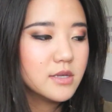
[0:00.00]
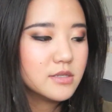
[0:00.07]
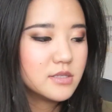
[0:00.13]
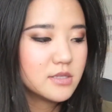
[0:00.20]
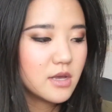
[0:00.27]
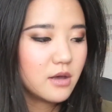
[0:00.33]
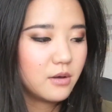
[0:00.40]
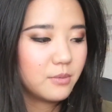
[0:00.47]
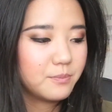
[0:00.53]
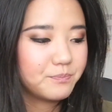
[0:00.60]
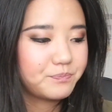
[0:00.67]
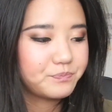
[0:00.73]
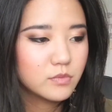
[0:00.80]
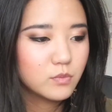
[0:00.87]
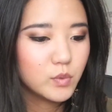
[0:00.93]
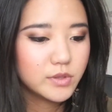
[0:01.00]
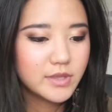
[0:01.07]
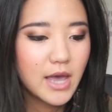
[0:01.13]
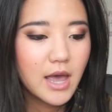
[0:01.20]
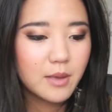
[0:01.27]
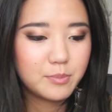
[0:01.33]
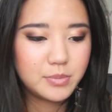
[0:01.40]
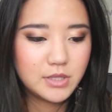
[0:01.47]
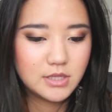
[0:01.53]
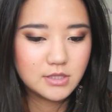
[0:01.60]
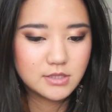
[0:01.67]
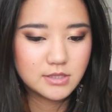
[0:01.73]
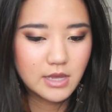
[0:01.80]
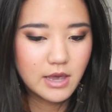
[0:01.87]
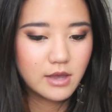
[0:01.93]
So with that being
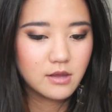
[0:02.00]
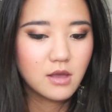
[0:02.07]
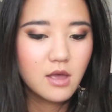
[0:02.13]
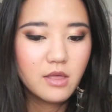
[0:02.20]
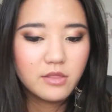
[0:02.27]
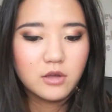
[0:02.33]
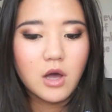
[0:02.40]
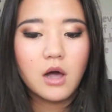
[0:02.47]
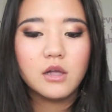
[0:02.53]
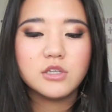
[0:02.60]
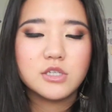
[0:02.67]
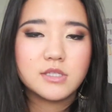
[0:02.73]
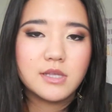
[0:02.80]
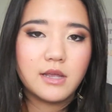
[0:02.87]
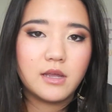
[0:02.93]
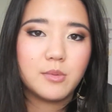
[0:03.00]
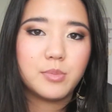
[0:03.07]
said, the colleges that I